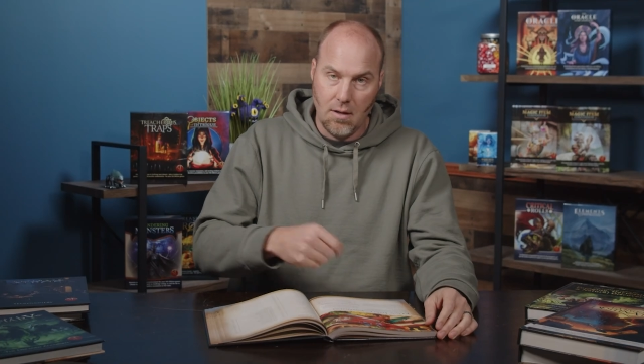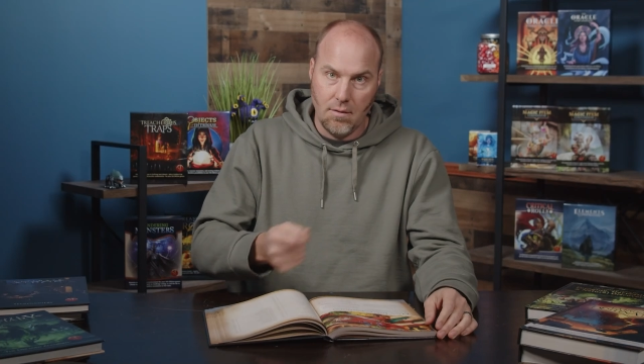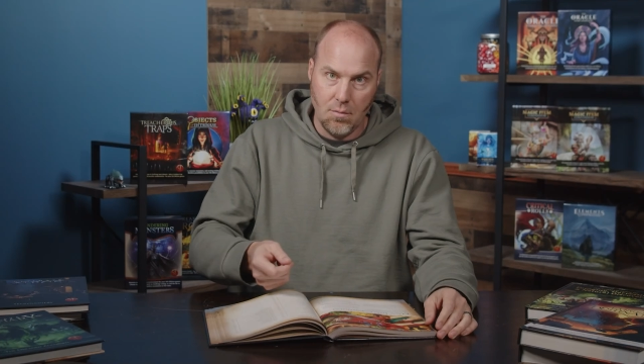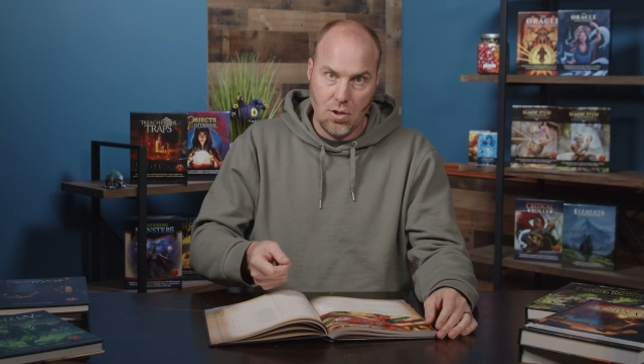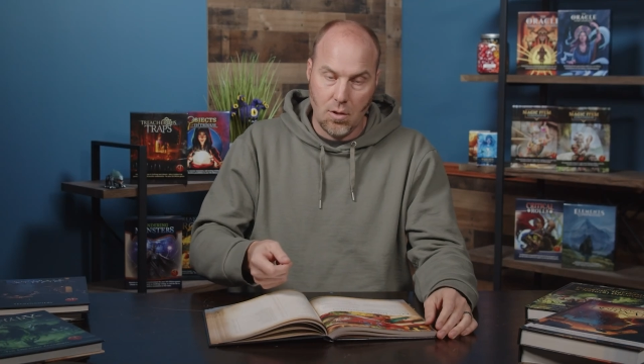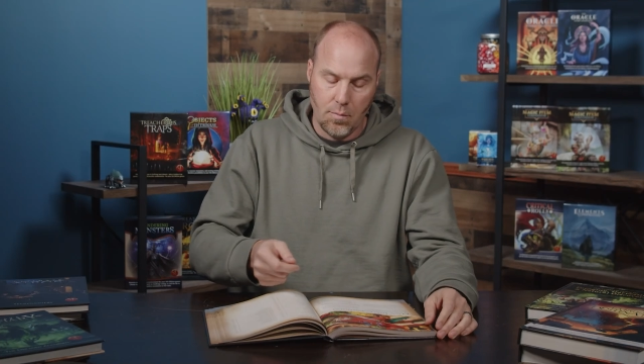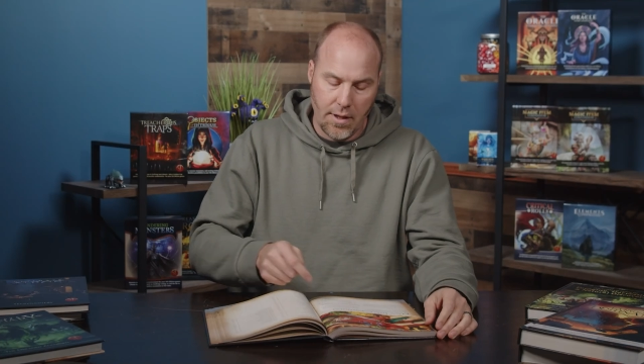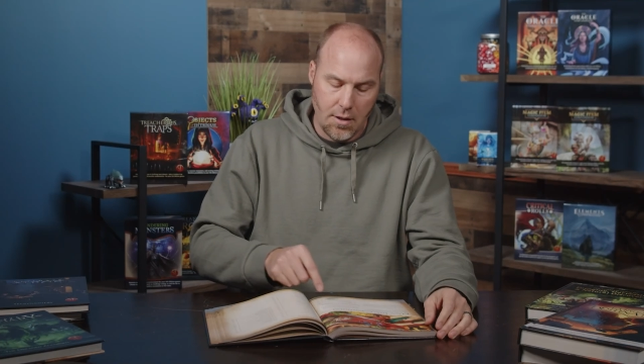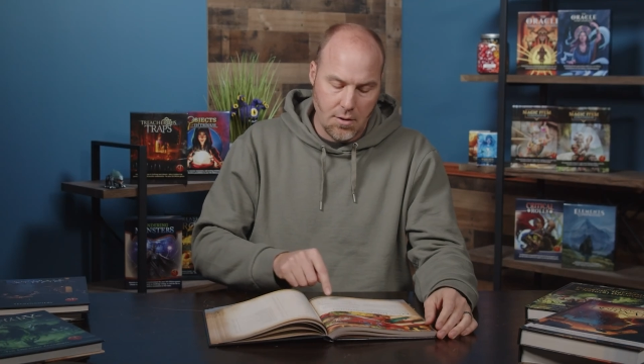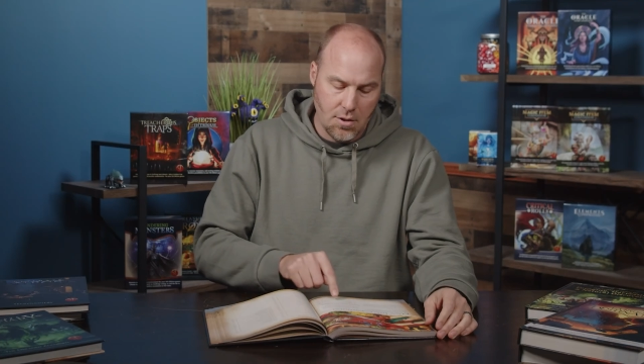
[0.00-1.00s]
give them to your
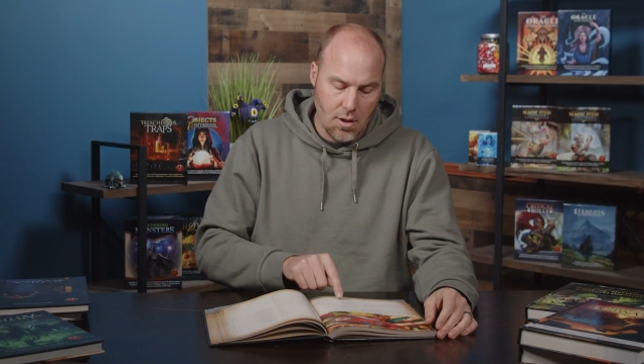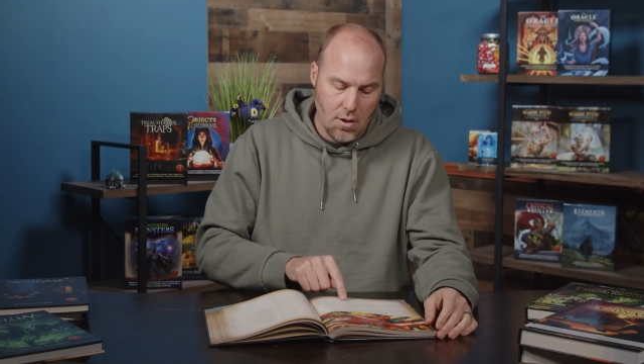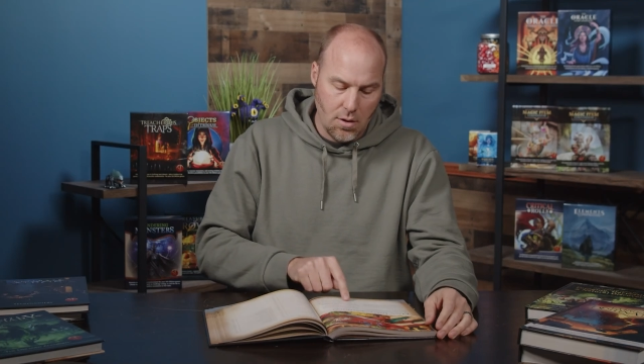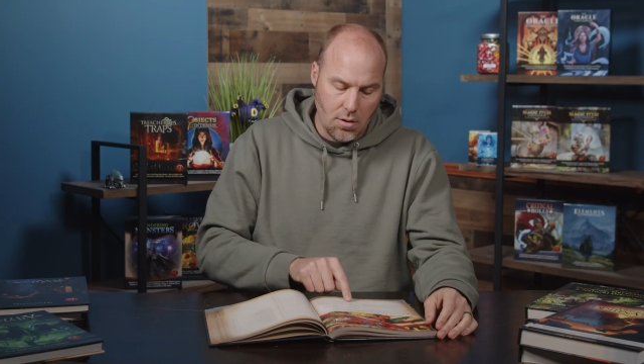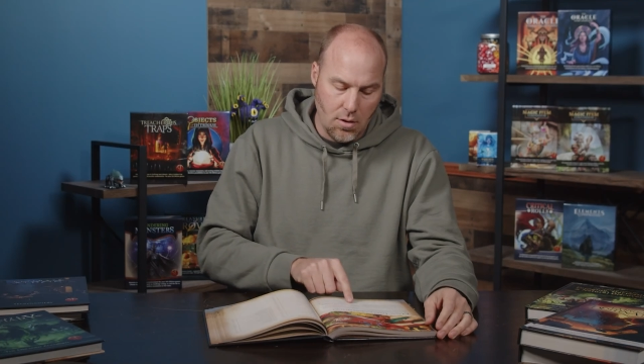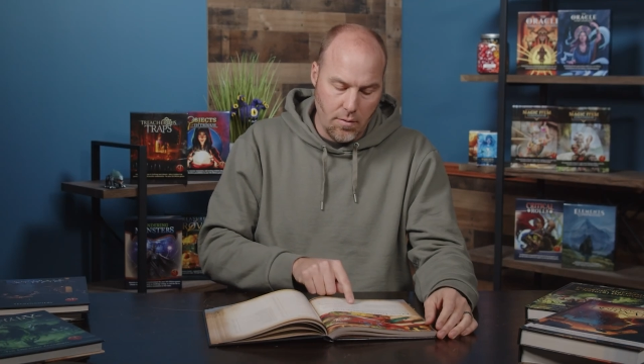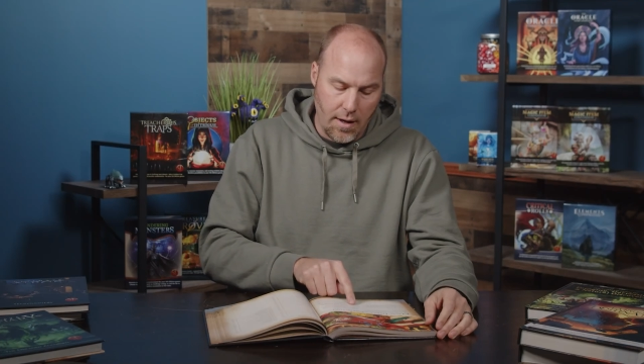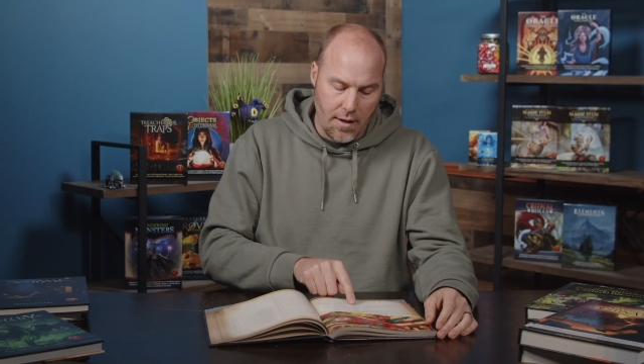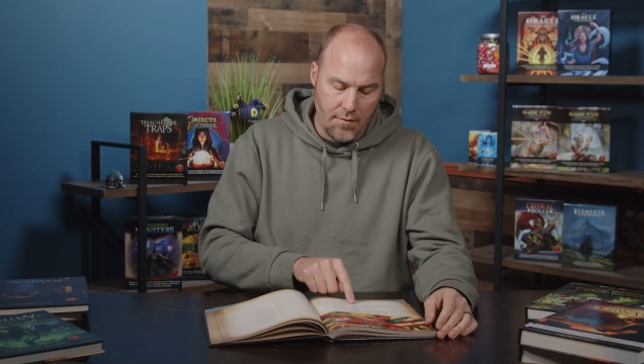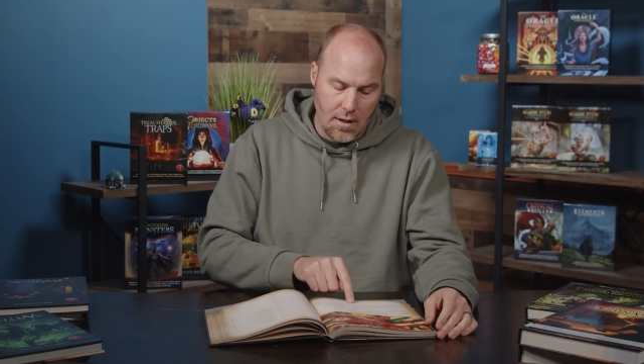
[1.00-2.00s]
players. You
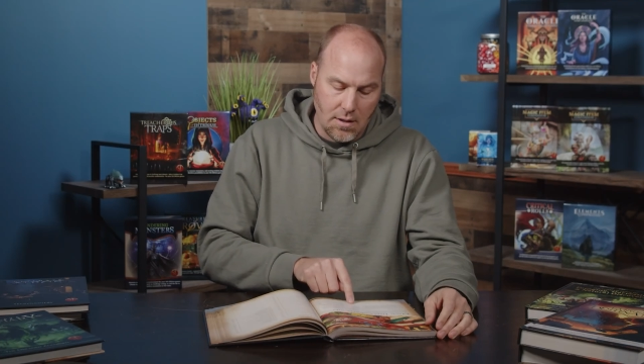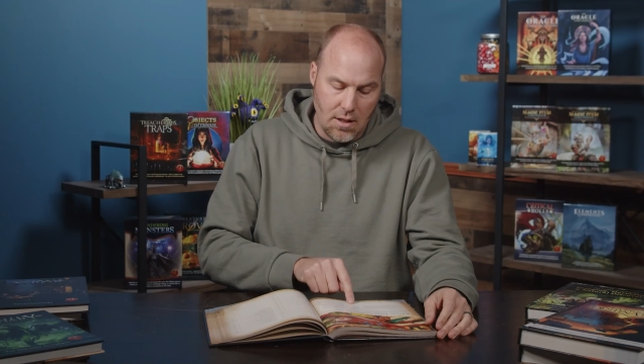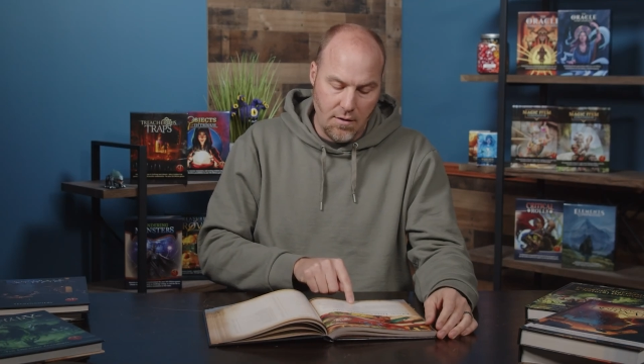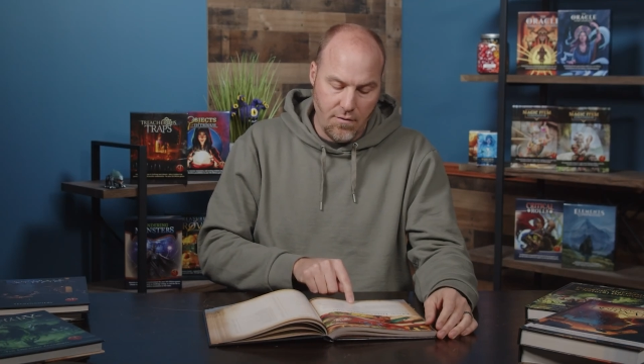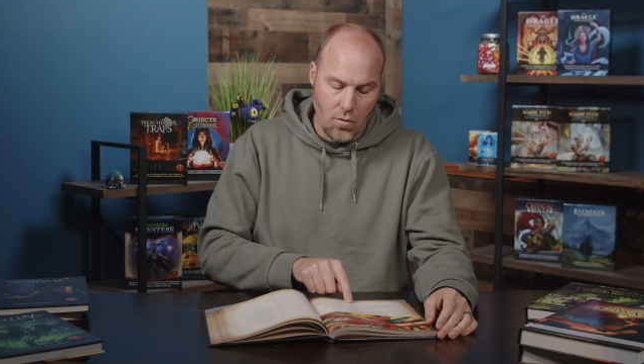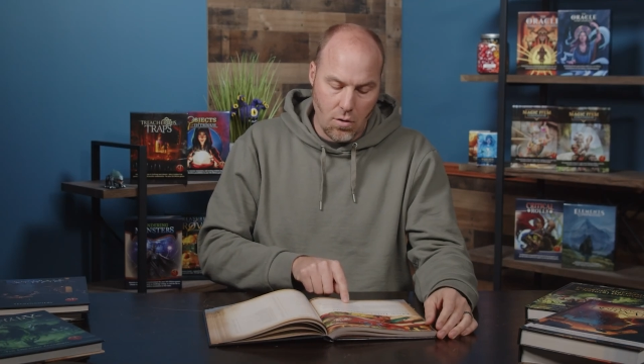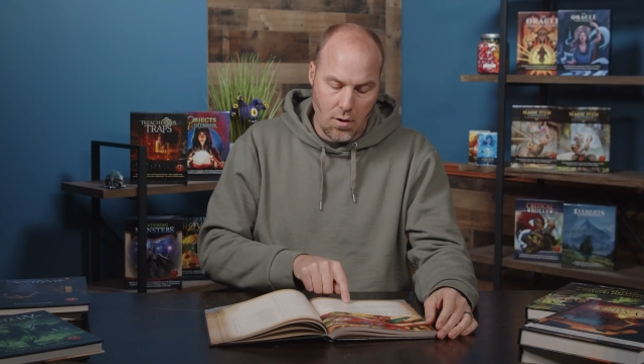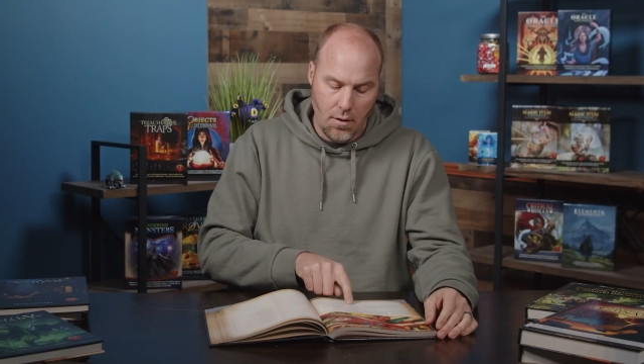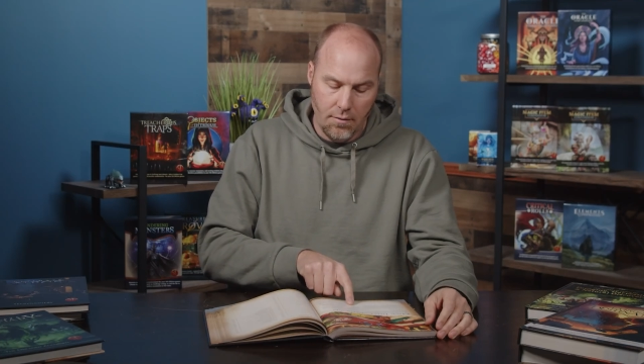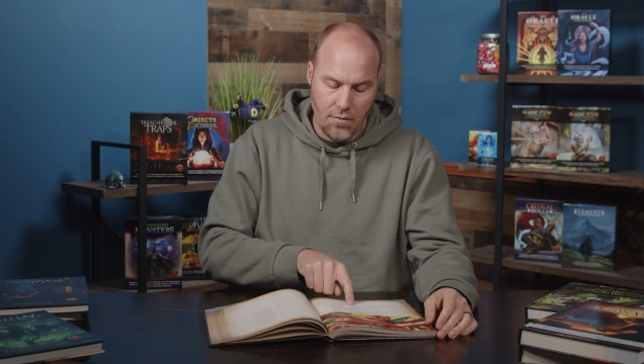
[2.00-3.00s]
have a D4